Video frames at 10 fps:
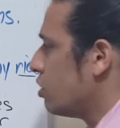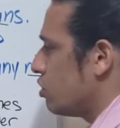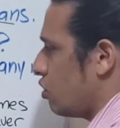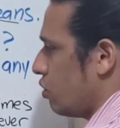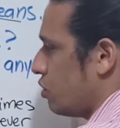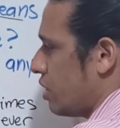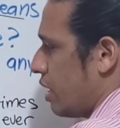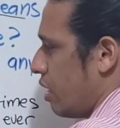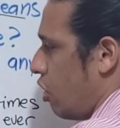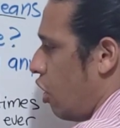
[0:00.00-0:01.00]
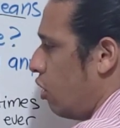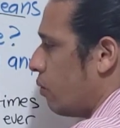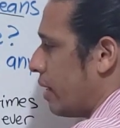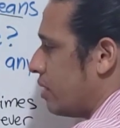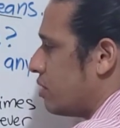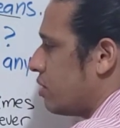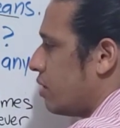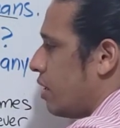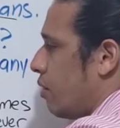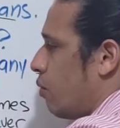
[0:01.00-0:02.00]
So you say always
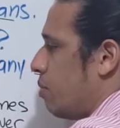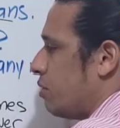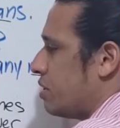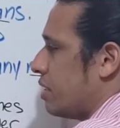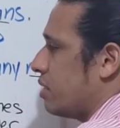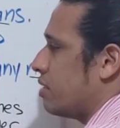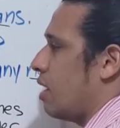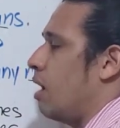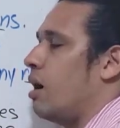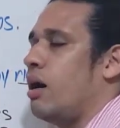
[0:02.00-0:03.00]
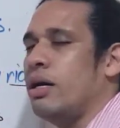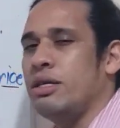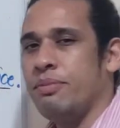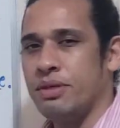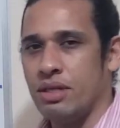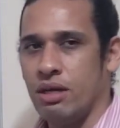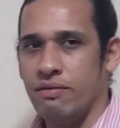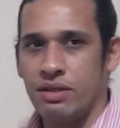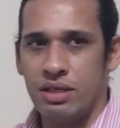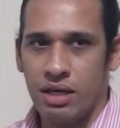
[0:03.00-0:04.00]
represents 100% of
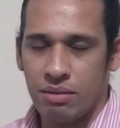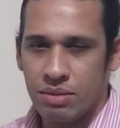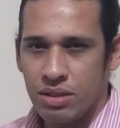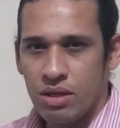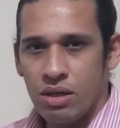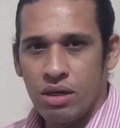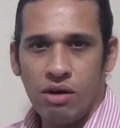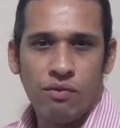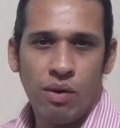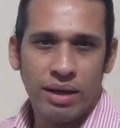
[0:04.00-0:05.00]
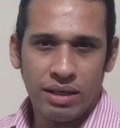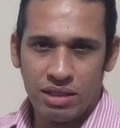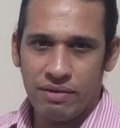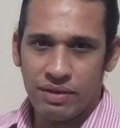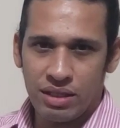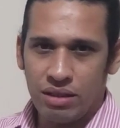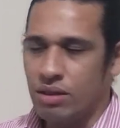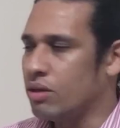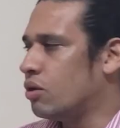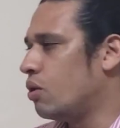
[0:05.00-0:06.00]
the times of one activity
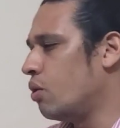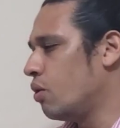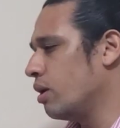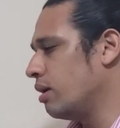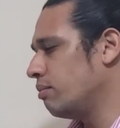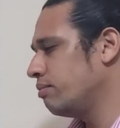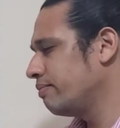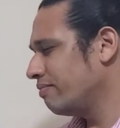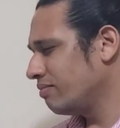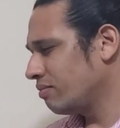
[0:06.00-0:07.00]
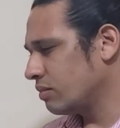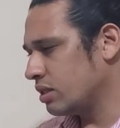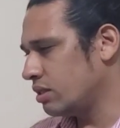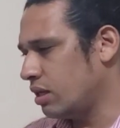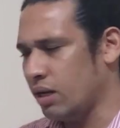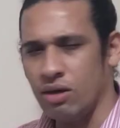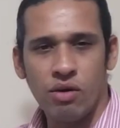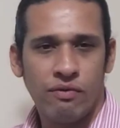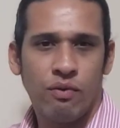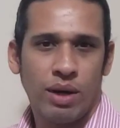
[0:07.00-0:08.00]
or I don't know,
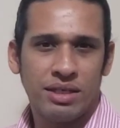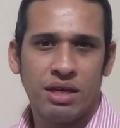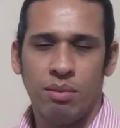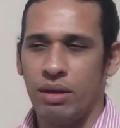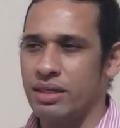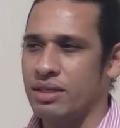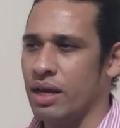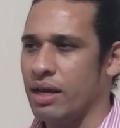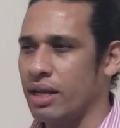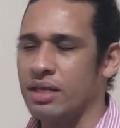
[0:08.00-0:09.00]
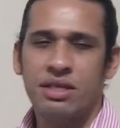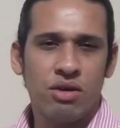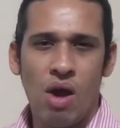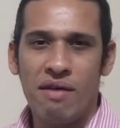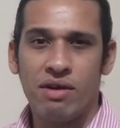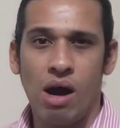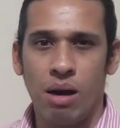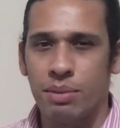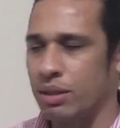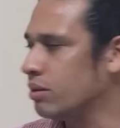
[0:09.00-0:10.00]
if for example, let's say you have a hobby,